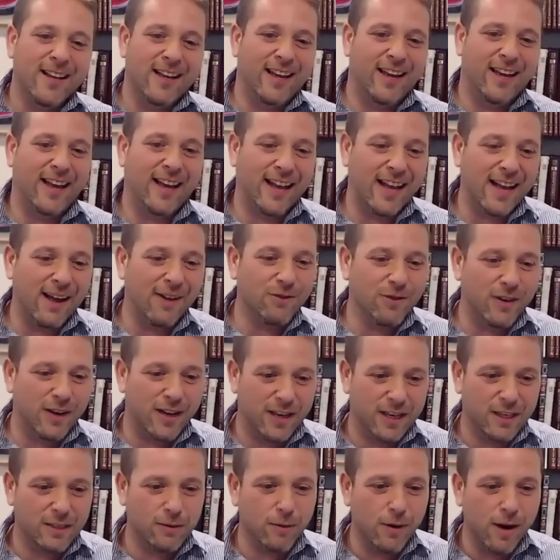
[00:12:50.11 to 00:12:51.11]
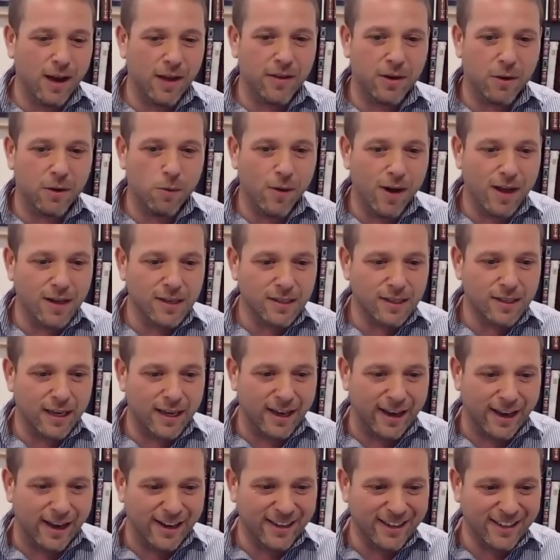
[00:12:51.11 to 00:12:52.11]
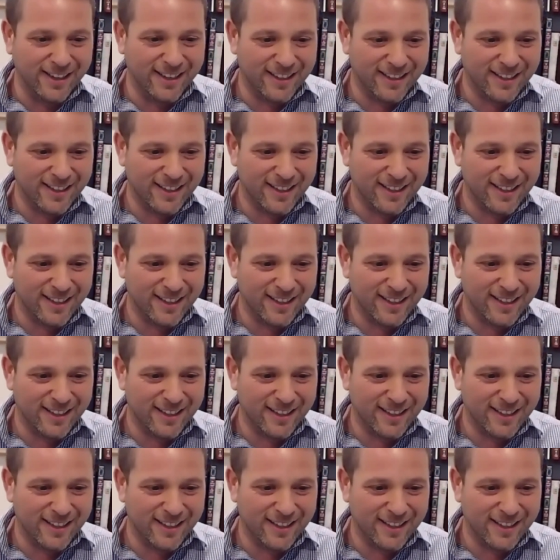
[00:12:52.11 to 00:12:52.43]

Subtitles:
encountering his brother once again.